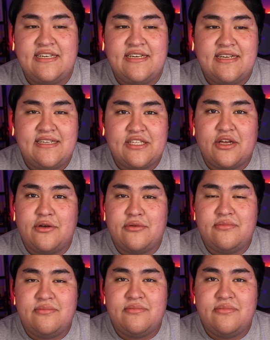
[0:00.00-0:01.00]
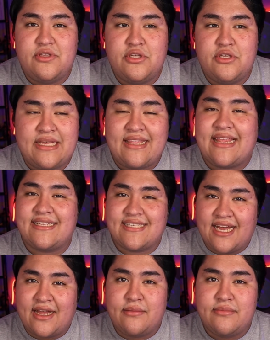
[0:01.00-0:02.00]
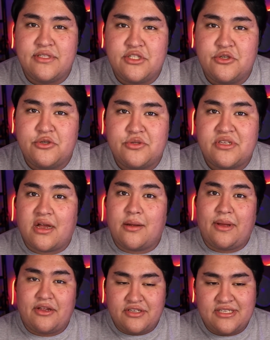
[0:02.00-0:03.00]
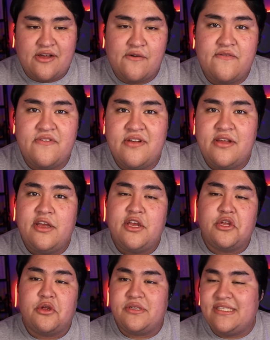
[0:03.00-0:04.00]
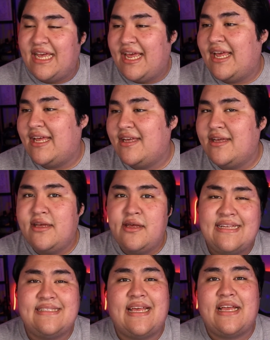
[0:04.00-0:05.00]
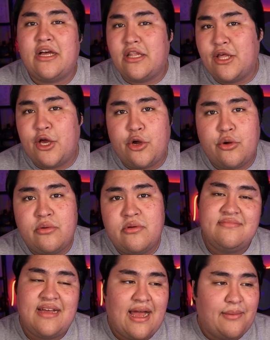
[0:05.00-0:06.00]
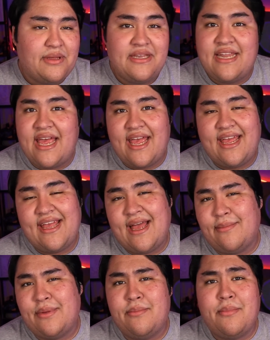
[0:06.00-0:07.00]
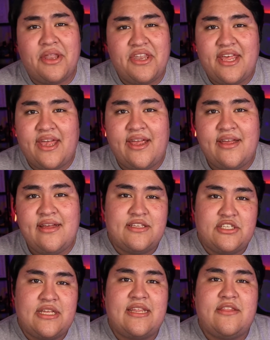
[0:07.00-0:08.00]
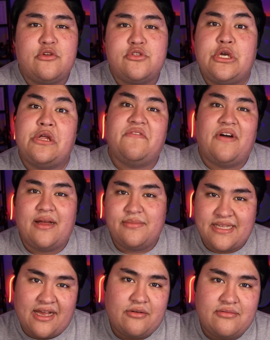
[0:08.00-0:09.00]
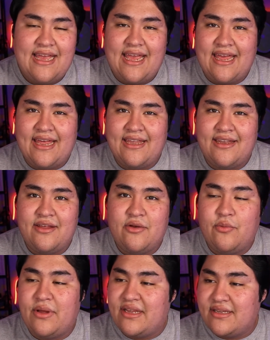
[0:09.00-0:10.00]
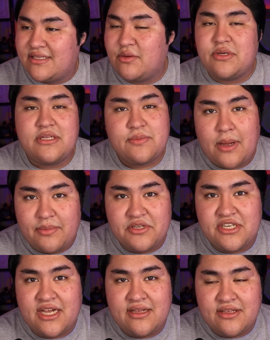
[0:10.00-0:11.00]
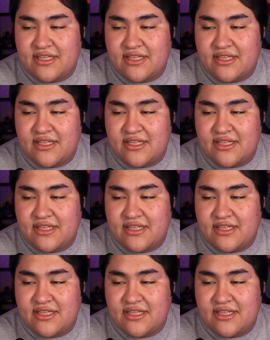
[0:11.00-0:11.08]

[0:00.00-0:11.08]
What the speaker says: So you take that time to talk about yourself, your day, saying hello, happy day, happy Monday, sending those good vibes out. And when someone does pop in chat, you get the